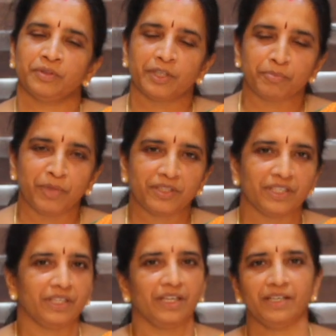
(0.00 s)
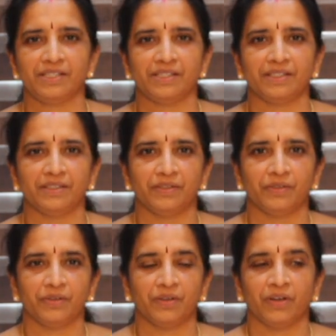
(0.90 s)
the materials?
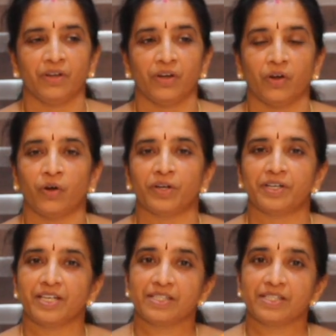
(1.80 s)
Already